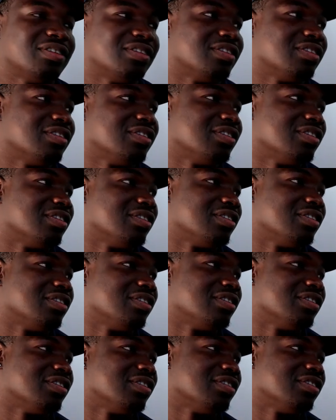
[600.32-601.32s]

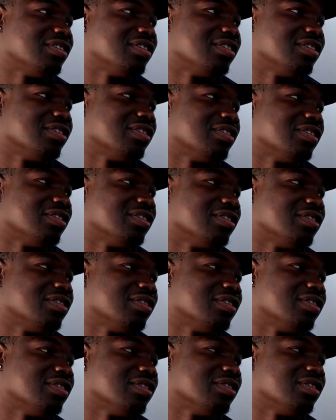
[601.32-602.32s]

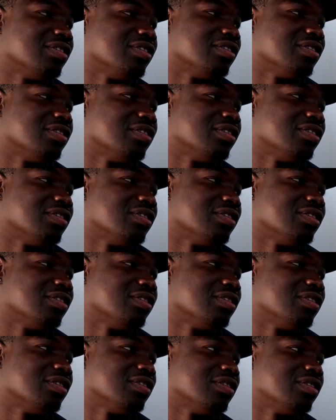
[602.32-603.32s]

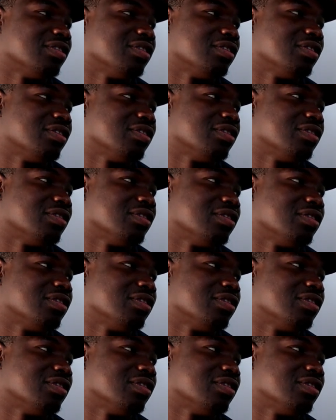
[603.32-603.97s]
[no speech]